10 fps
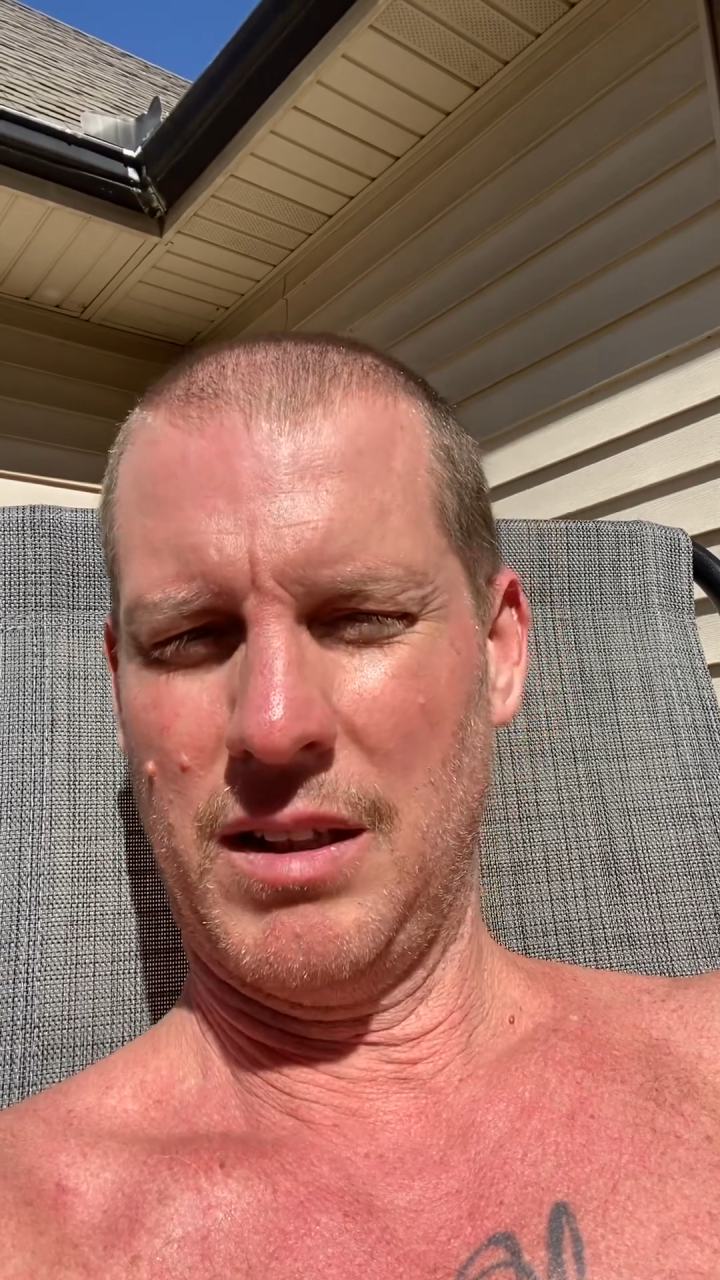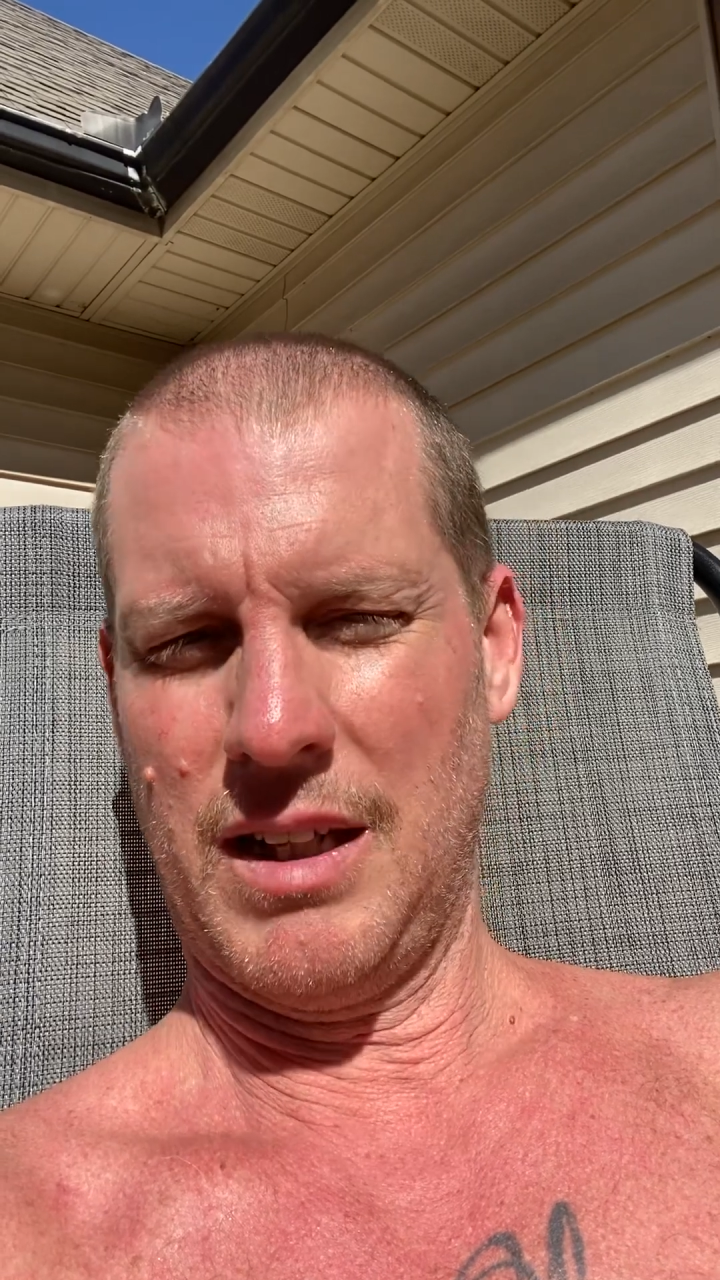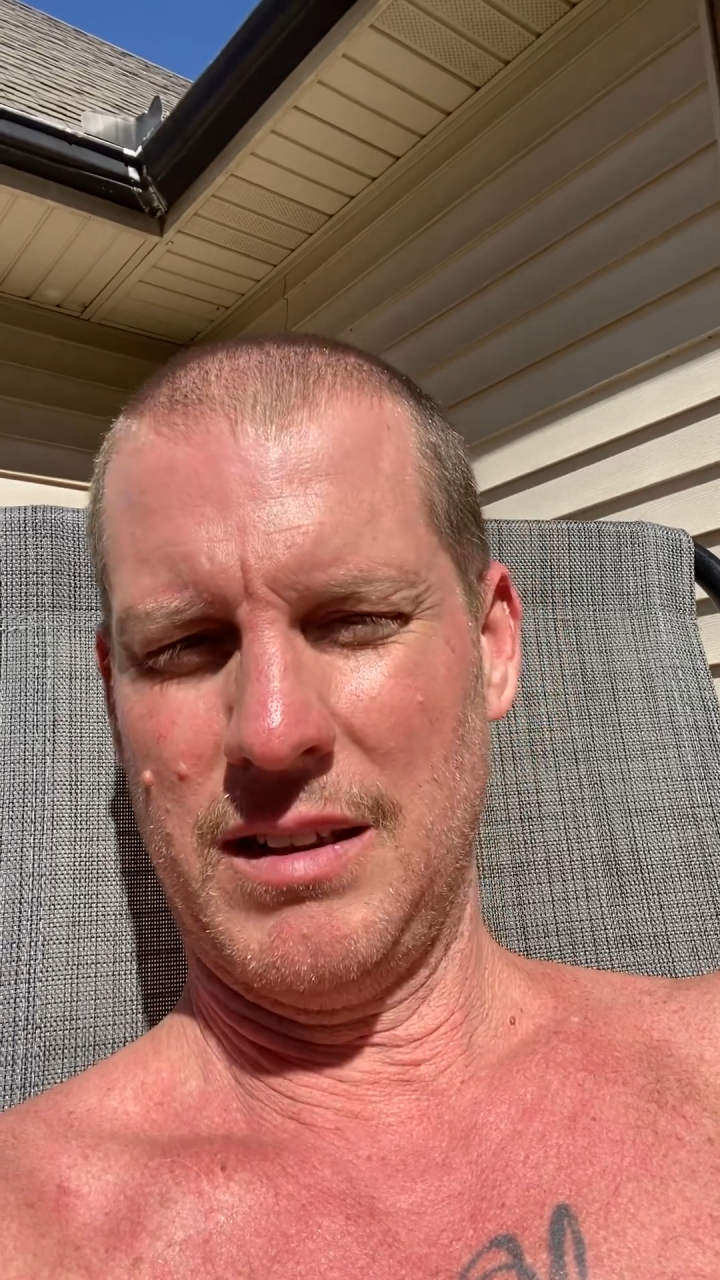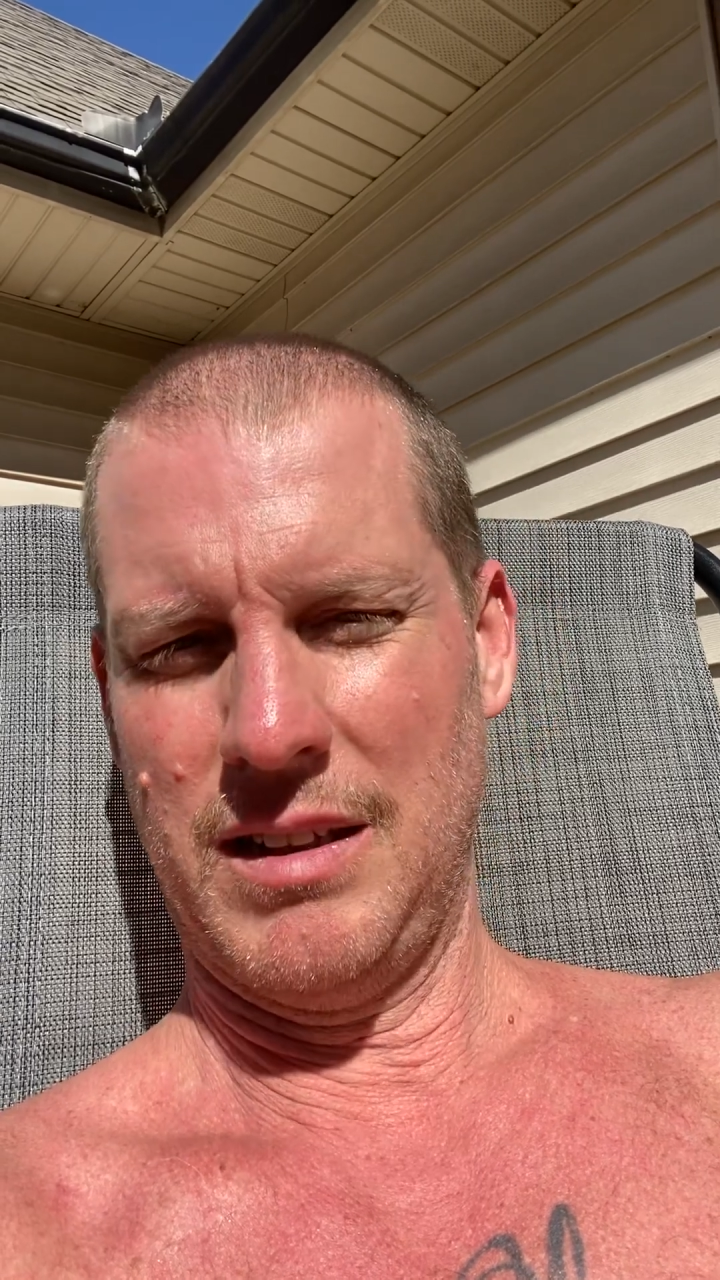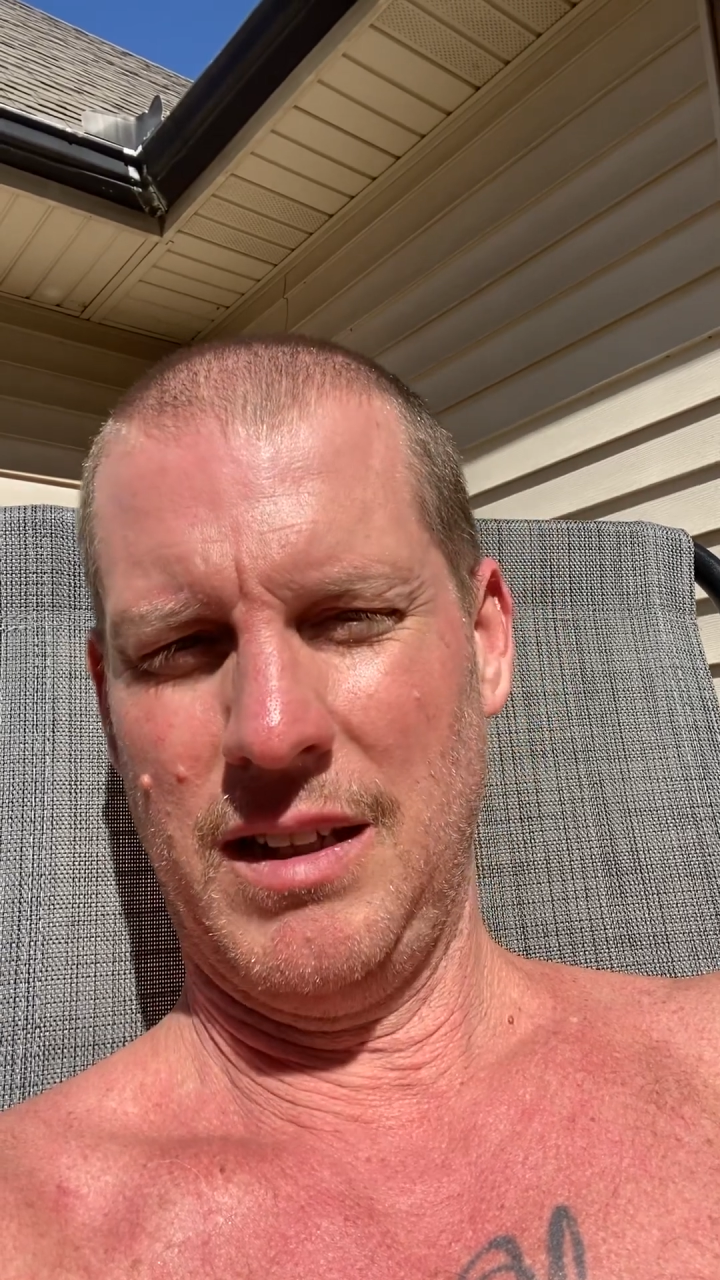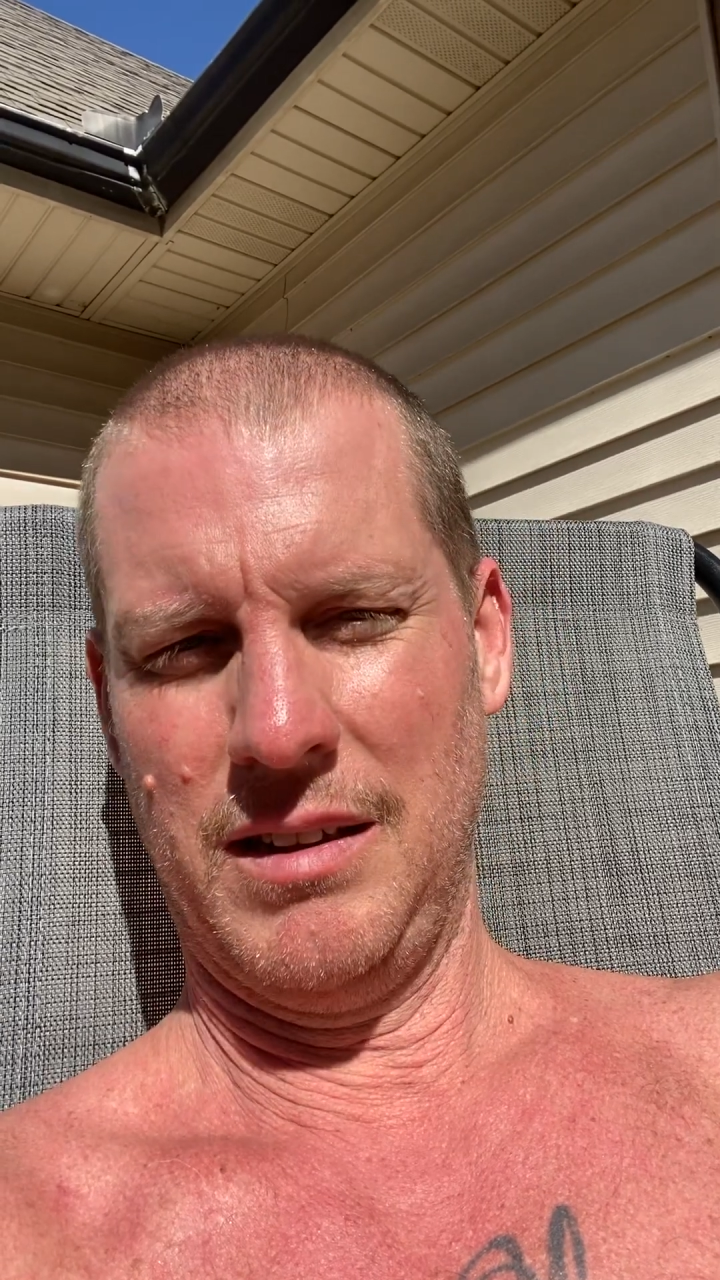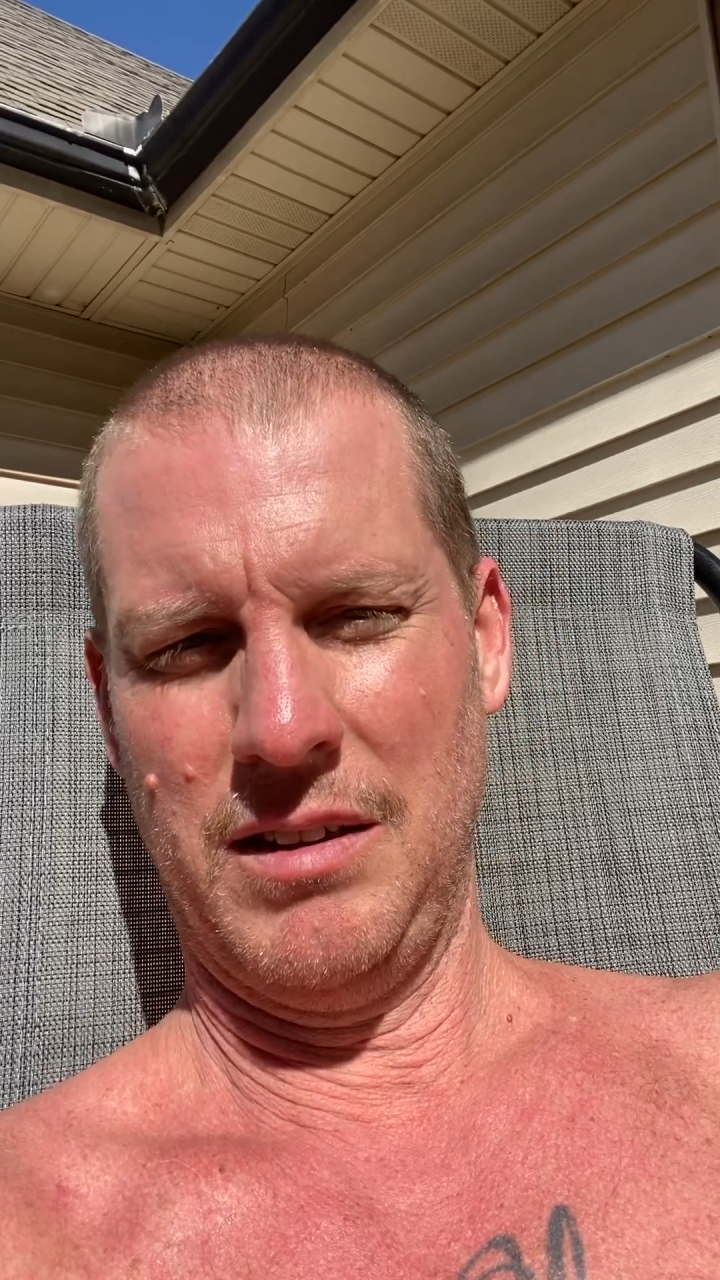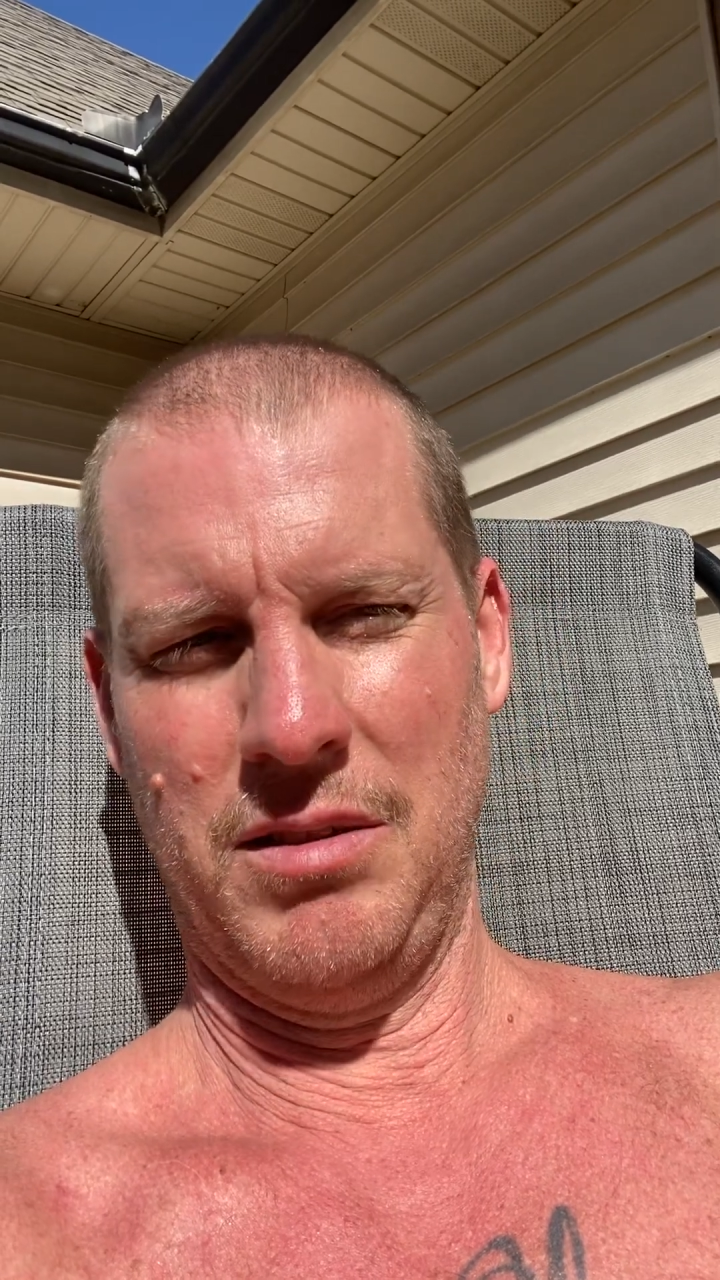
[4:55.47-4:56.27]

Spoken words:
God's healing